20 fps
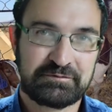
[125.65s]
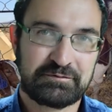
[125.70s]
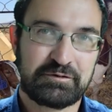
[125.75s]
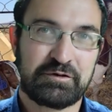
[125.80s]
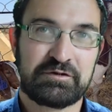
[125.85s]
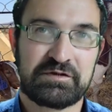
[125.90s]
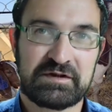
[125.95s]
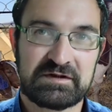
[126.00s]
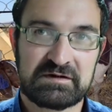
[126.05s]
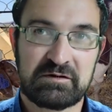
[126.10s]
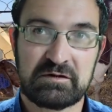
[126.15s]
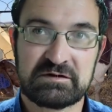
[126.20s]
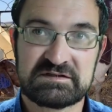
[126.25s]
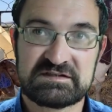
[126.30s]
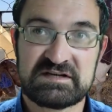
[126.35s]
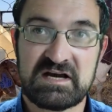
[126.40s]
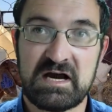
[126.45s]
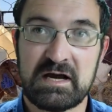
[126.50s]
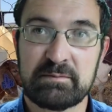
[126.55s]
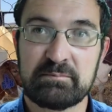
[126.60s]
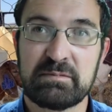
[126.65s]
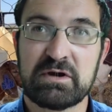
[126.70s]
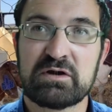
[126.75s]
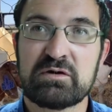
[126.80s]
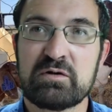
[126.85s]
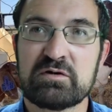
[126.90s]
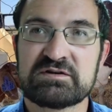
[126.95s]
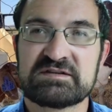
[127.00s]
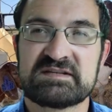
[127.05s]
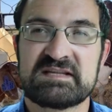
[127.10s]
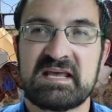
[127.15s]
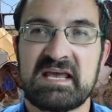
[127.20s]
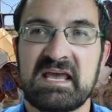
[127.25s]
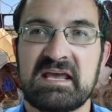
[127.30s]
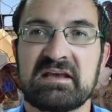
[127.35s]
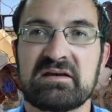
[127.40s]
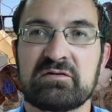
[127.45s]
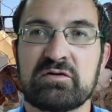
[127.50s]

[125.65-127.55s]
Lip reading: on time because their